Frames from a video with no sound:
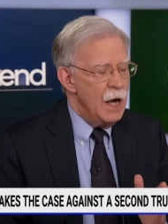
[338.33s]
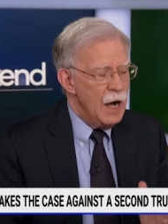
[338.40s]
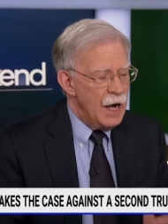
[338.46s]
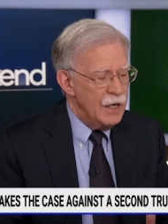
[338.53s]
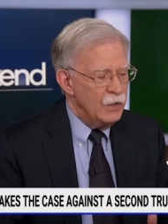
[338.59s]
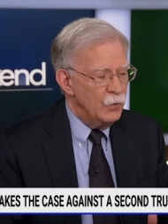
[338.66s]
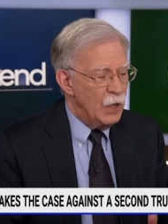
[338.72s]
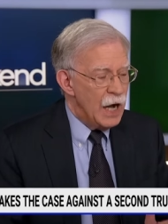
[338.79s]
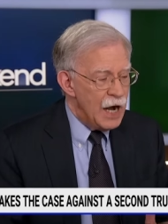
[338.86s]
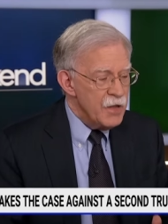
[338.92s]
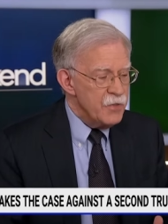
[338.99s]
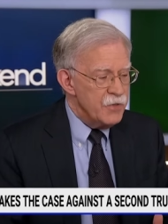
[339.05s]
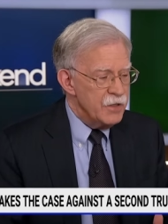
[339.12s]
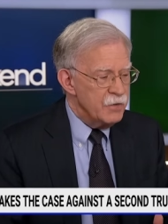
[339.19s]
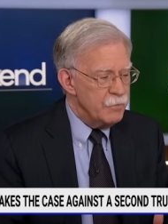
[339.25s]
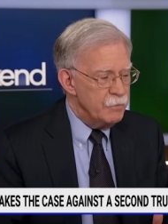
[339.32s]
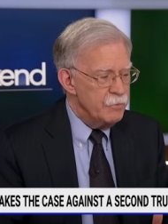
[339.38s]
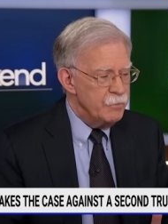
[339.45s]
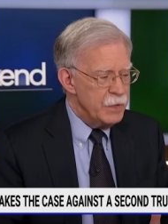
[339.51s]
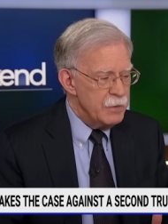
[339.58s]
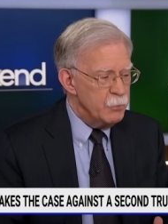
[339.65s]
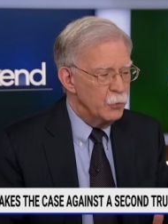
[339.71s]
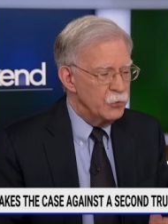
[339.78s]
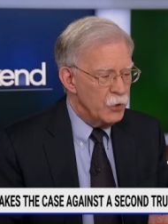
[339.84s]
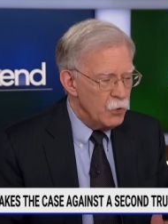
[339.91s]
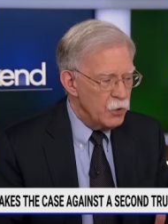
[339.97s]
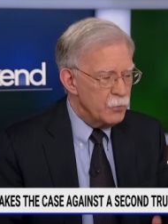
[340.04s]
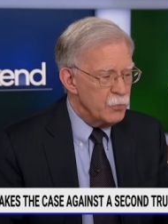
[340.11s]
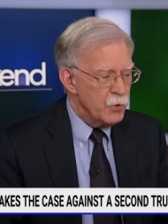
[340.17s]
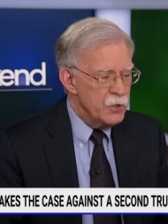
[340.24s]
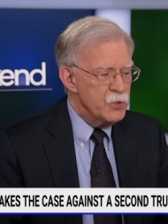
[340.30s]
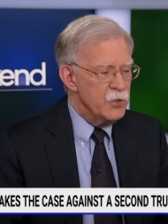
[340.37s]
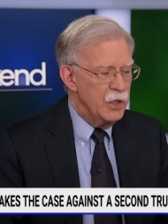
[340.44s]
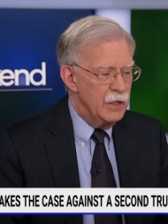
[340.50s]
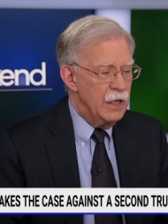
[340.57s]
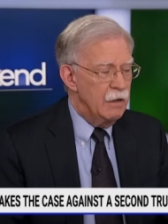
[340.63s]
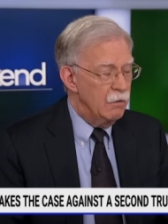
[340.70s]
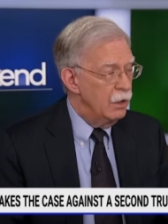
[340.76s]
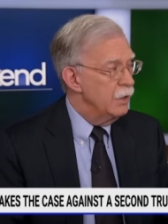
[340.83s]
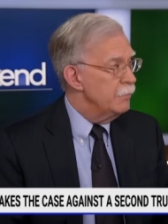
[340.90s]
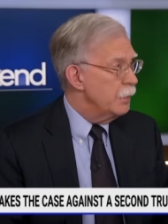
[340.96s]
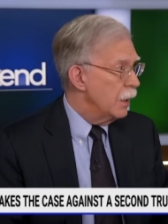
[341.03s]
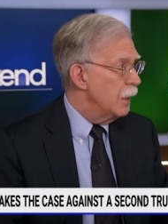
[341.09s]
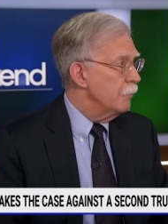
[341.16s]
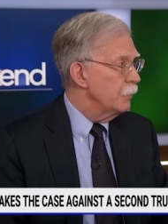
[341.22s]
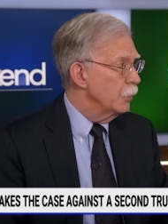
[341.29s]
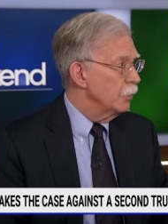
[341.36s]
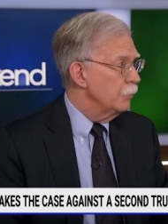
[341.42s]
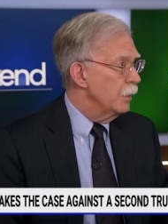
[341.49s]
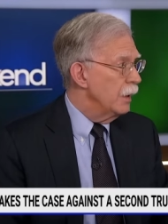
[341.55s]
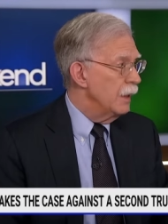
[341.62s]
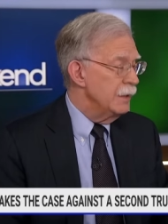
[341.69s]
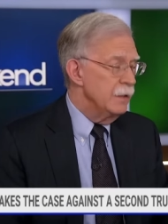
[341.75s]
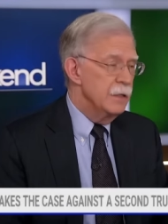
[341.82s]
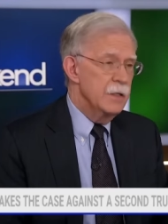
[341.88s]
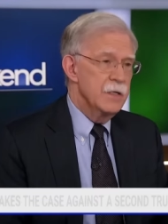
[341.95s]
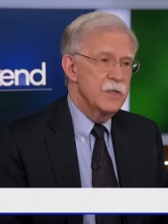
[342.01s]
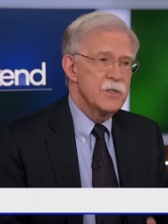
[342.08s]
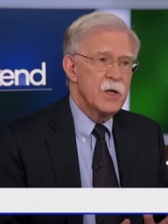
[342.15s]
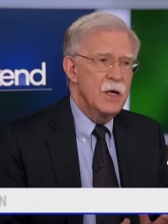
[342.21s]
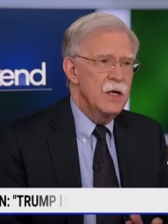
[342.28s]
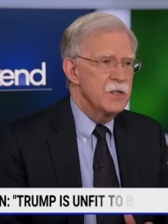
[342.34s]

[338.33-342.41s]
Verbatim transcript: I don't. I think people don't appreciate how unpopular Biden is.